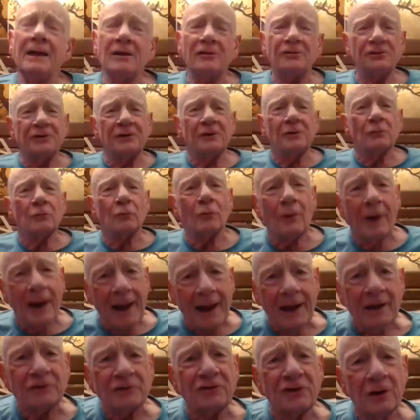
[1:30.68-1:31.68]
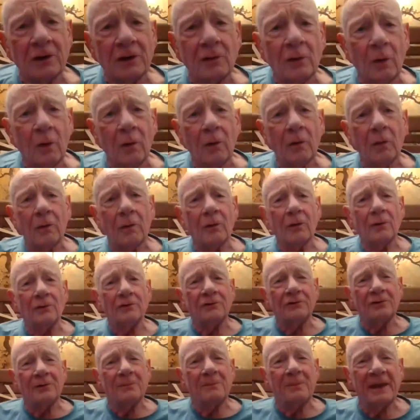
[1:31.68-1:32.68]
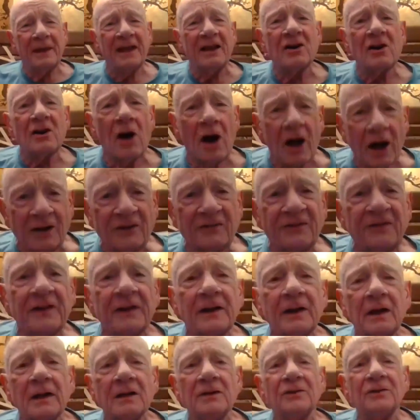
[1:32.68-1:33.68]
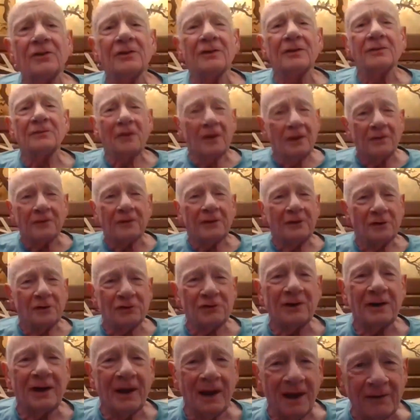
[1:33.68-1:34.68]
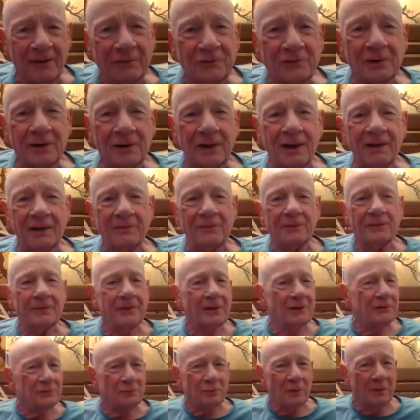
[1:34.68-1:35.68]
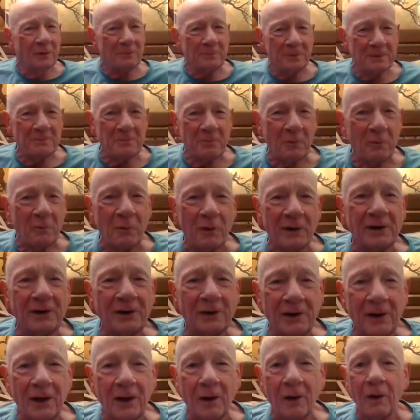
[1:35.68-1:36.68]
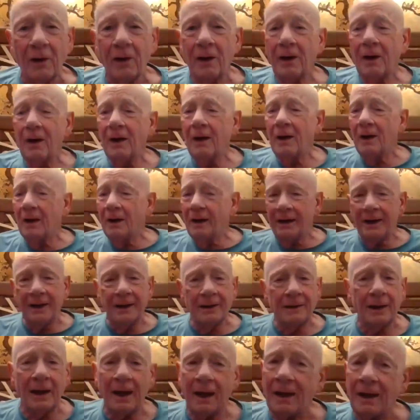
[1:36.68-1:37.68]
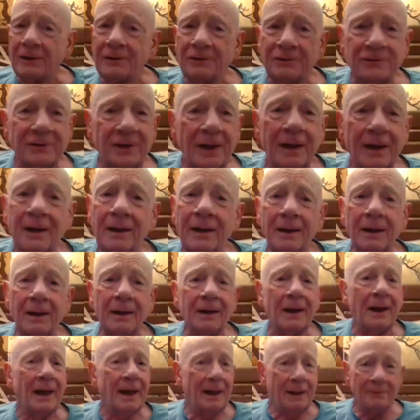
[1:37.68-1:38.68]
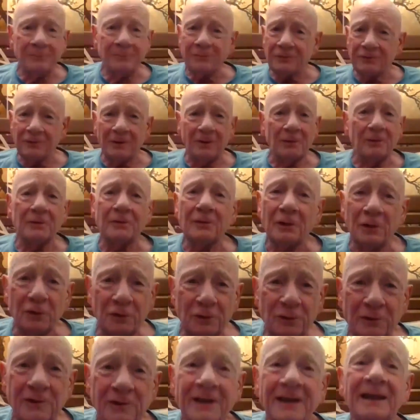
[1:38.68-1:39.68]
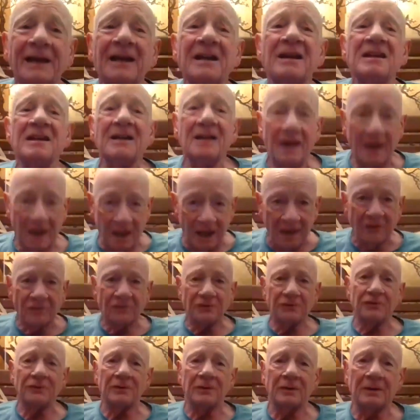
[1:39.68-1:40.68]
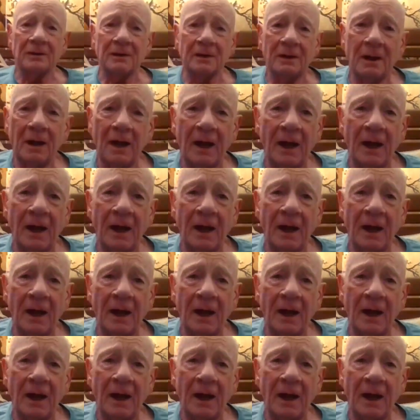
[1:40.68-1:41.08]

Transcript: is it rational to be confident that there's an afterlife? That's what people want to know. And I say, absolutely yes.